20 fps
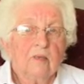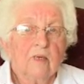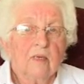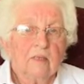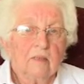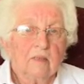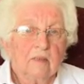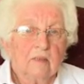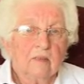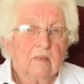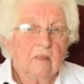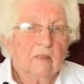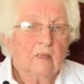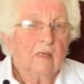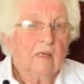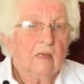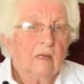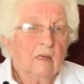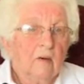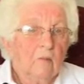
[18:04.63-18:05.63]
got
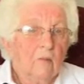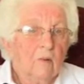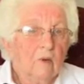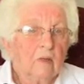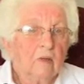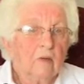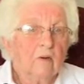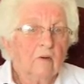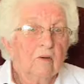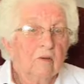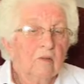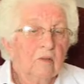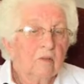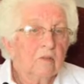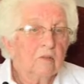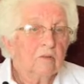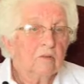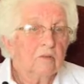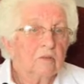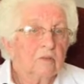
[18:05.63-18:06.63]
one daughter and
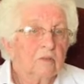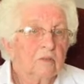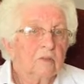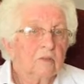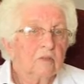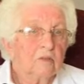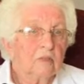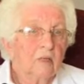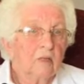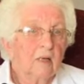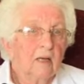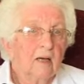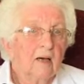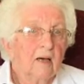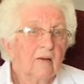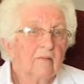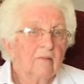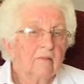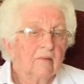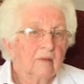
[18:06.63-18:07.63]
two sons
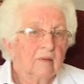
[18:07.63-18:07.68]
alive.